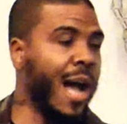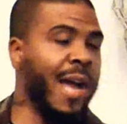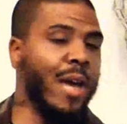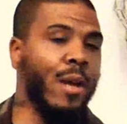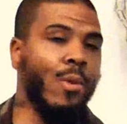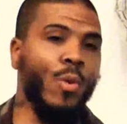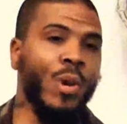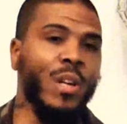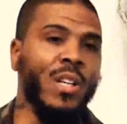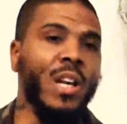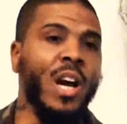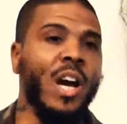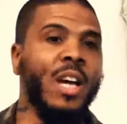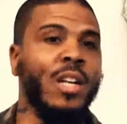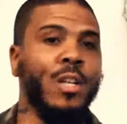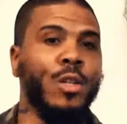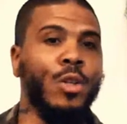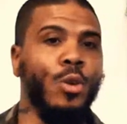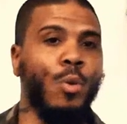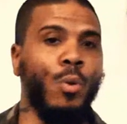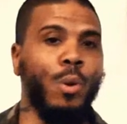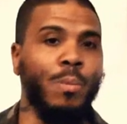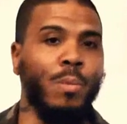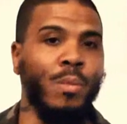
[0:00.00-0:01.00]
ain't want nothing to
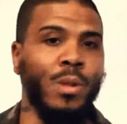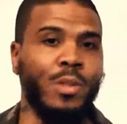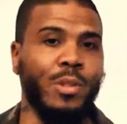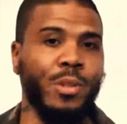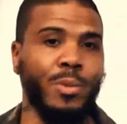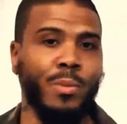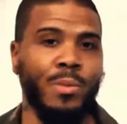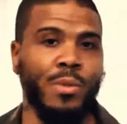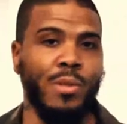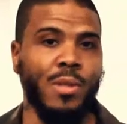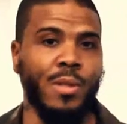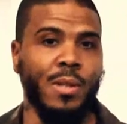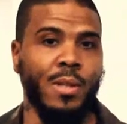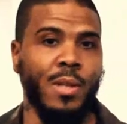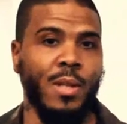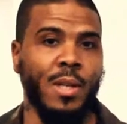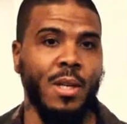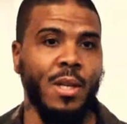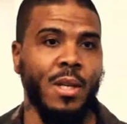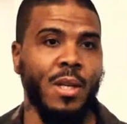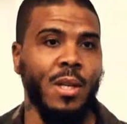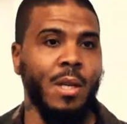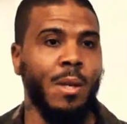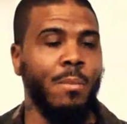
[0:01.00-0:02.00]
do with Muslims.
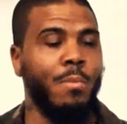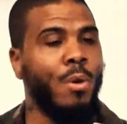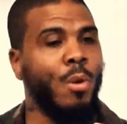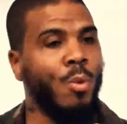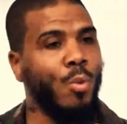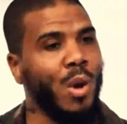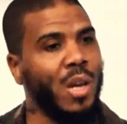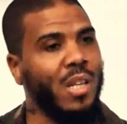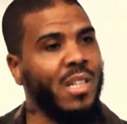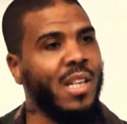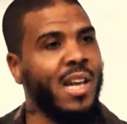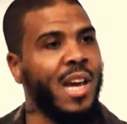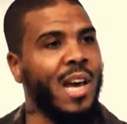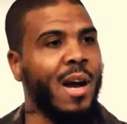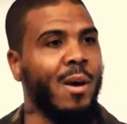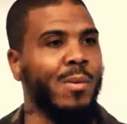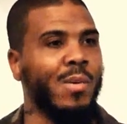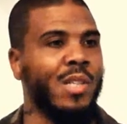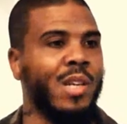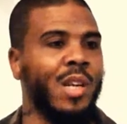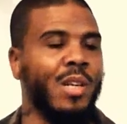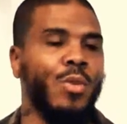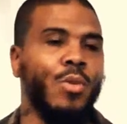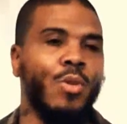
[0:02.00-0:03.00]
But one day I
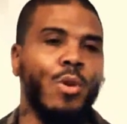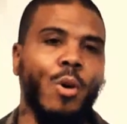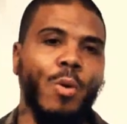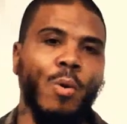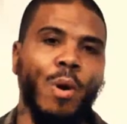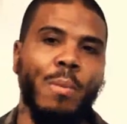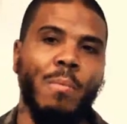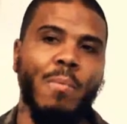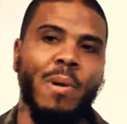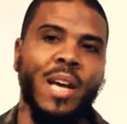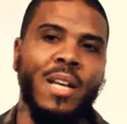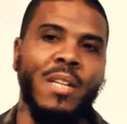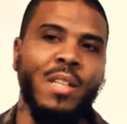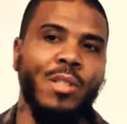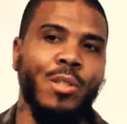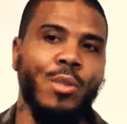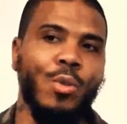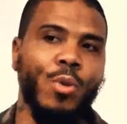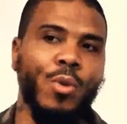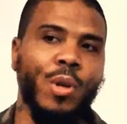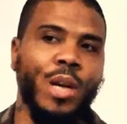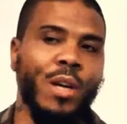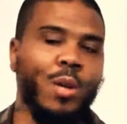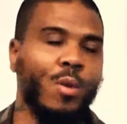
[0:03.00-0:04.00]
was like, you know what, man, this
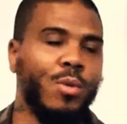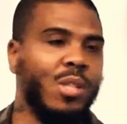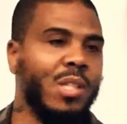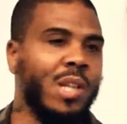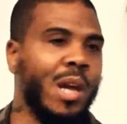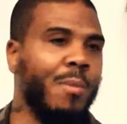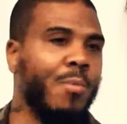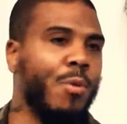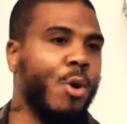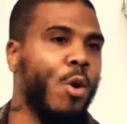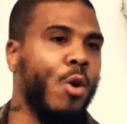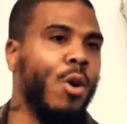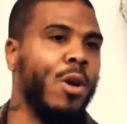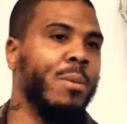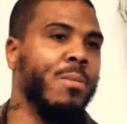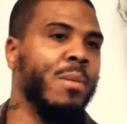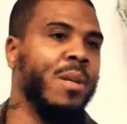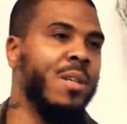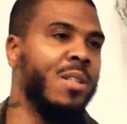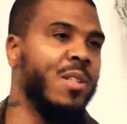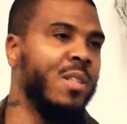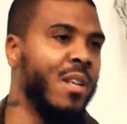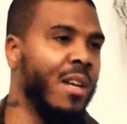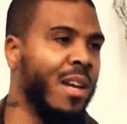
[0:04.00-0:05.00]
dude ain't gonna stop calling
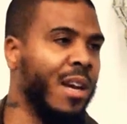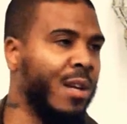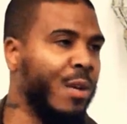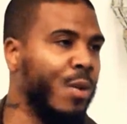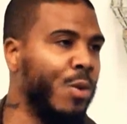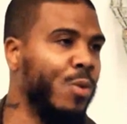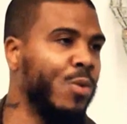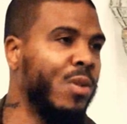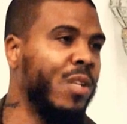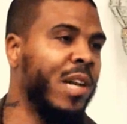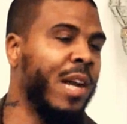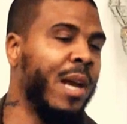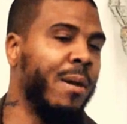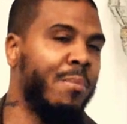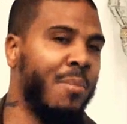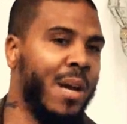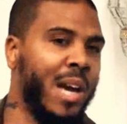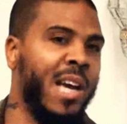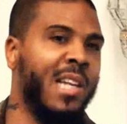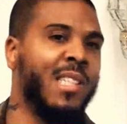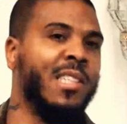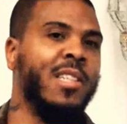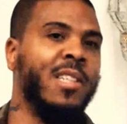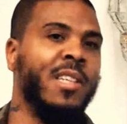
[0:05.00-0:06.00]
me until I go to that
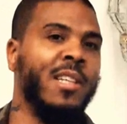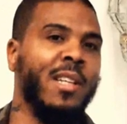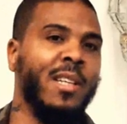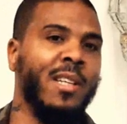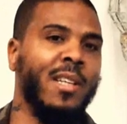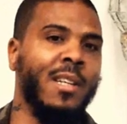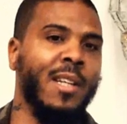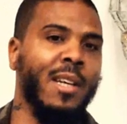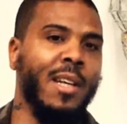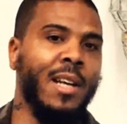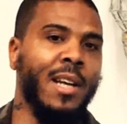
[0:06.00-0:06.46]
masjid.